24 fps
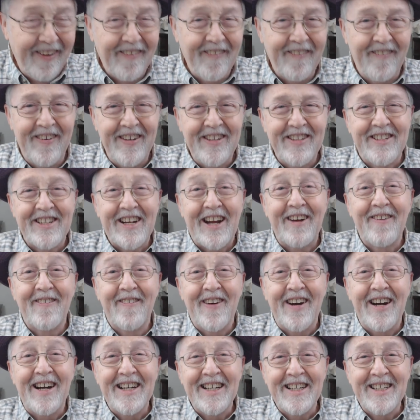which I
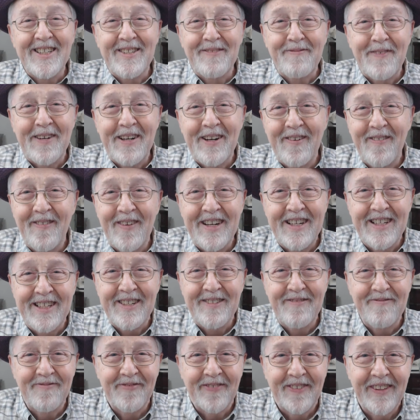was, but it
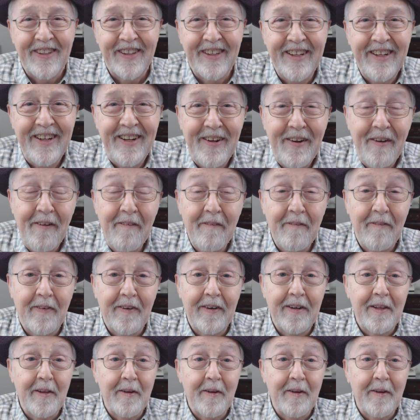wasn't for